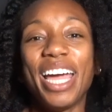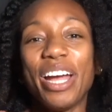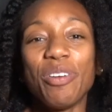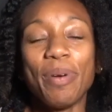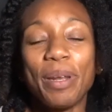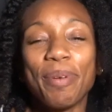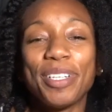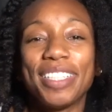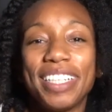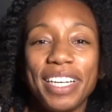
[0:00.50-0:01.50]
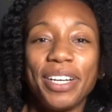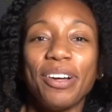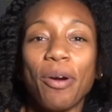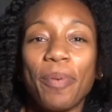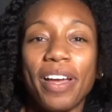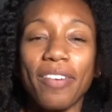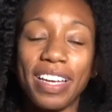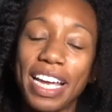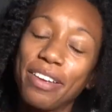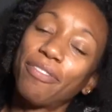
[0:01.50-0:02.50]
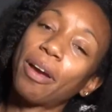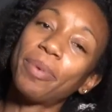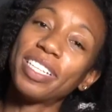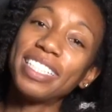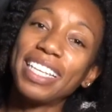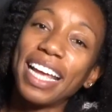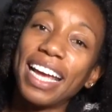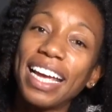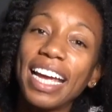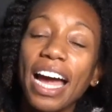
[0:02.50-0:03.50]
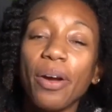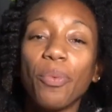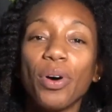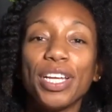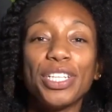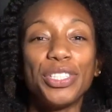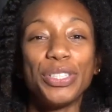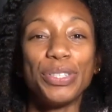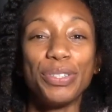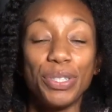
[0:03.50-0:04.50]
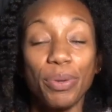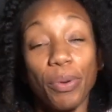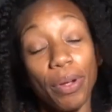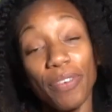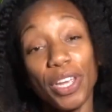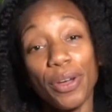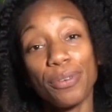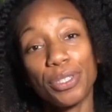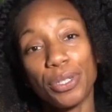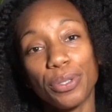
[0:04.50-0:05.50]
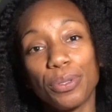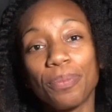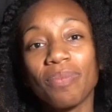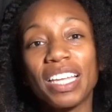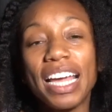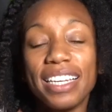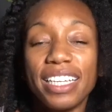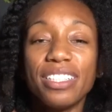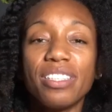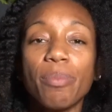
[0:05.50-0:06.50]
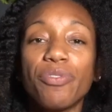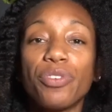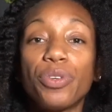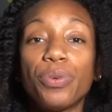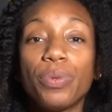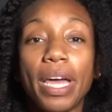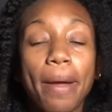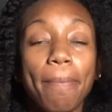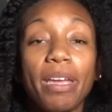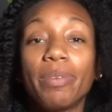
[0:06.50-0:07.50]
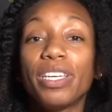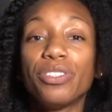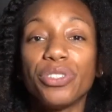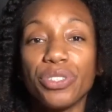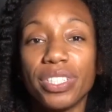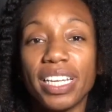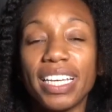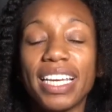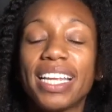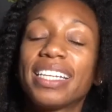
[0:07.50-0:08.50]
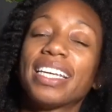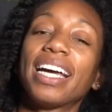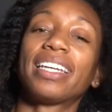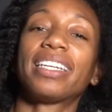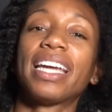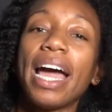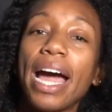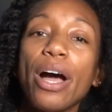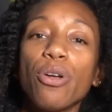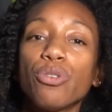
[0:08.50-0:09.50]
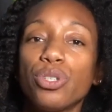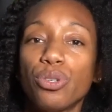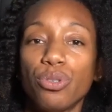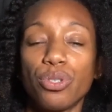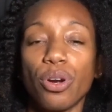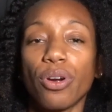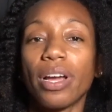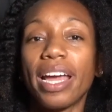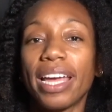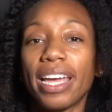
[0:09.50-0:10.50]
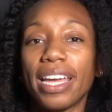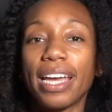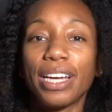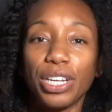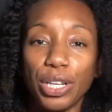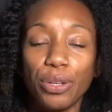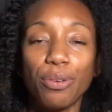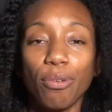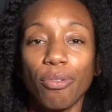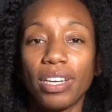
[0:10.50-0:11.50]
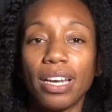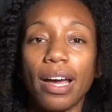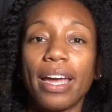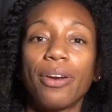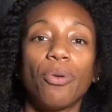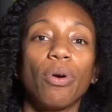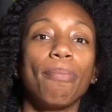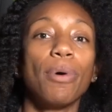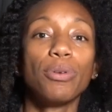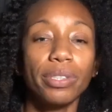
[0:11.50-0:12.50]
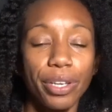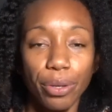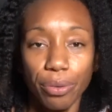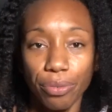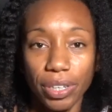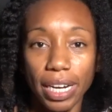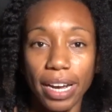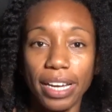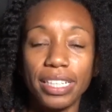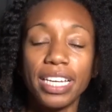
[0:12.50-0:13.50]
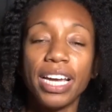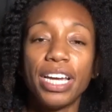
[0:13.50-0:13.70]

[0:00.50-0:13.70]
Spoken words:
Hey everybody, Marcy here. Hope you're having a fabulous day. I wanted to do a quick video to teach some of you that may be interested in exactly how do you start a gluten-free diet or a mostly gluten-free diet.